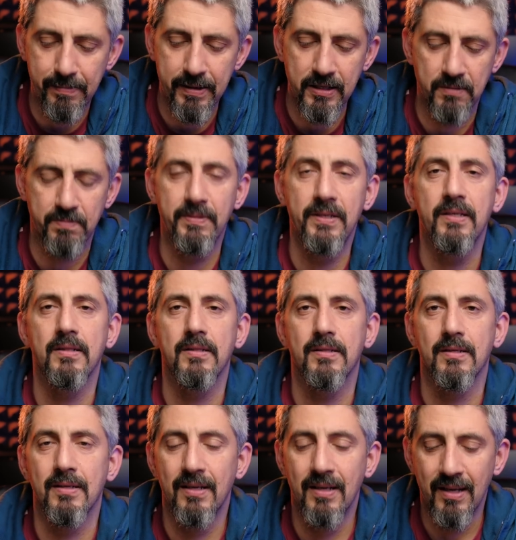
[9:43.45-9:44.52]
but
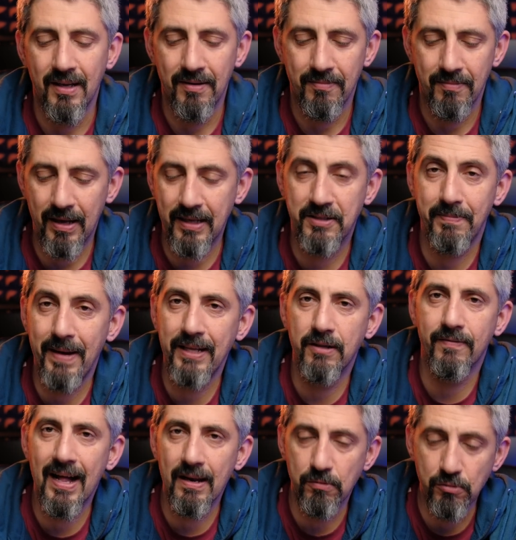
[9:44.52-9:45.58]
it's made
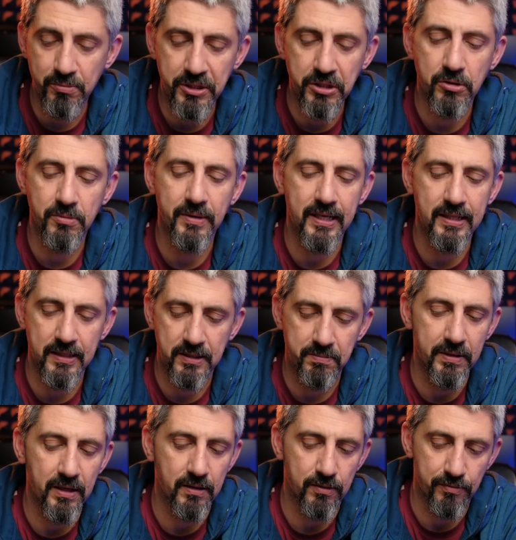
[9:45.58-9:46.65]
of aluminum and it's
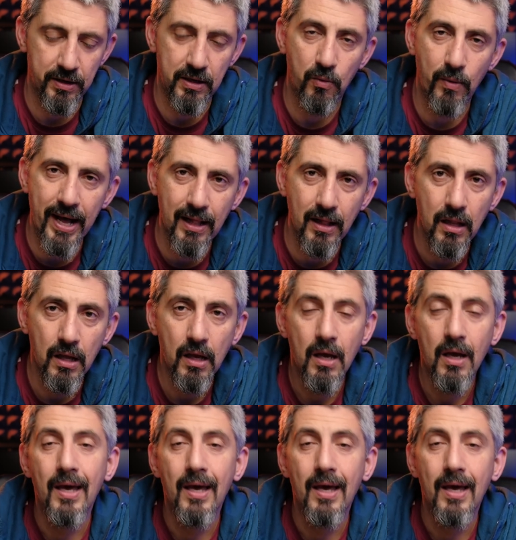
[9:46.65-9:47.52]
built really well.